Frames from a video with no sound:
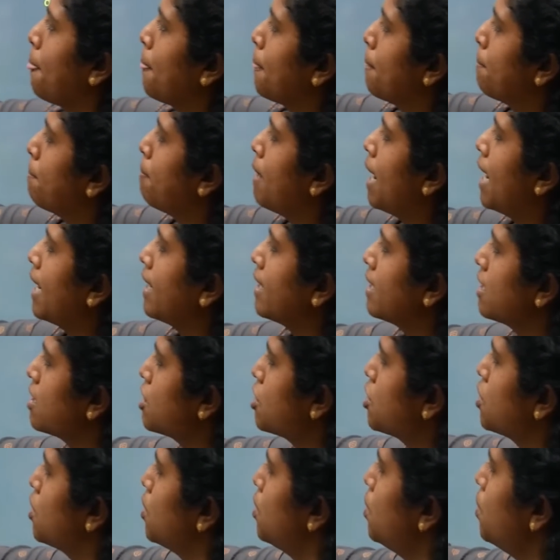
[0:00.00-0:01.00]
banks
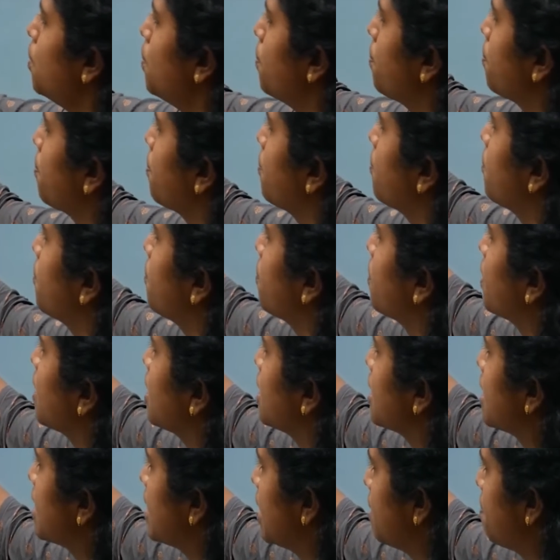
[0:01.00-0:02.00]
to
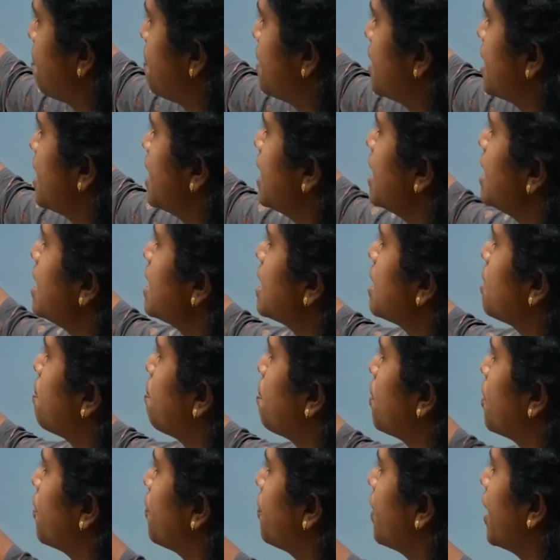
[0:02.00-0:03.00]
subsist,
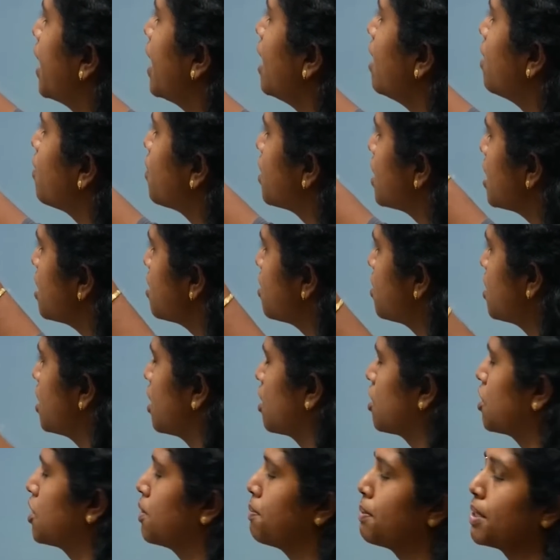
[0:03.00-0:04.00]
prevail,
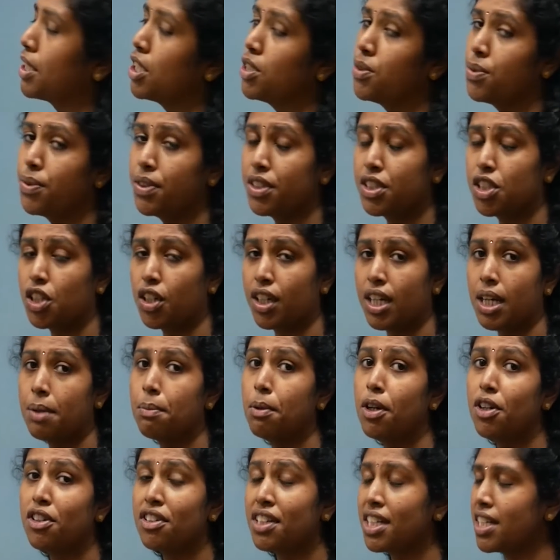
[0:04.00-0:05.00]
restructure, because we were talking
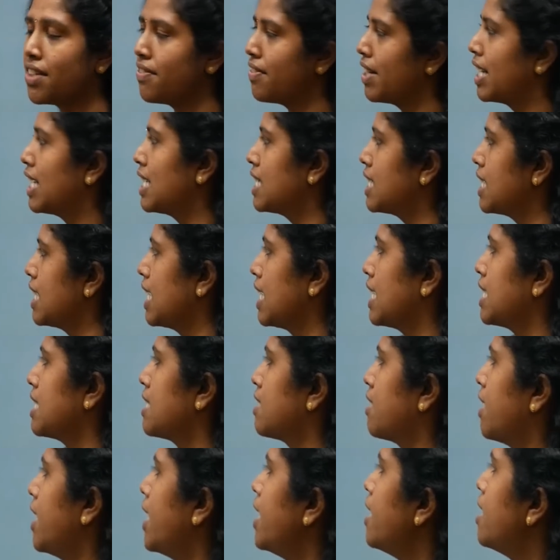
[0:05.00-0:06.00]
about revitalize,
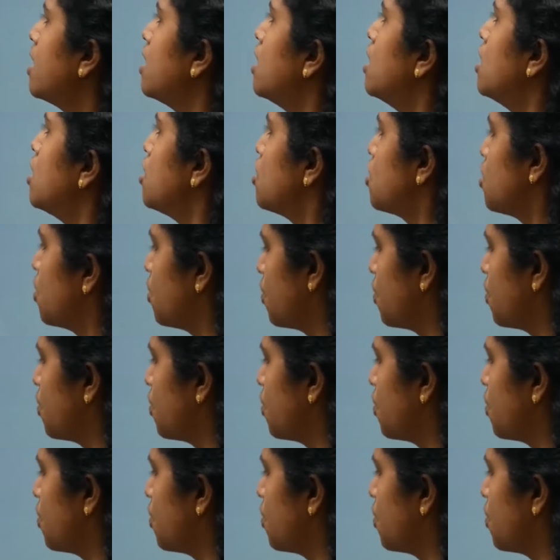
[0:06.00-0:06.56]
right? So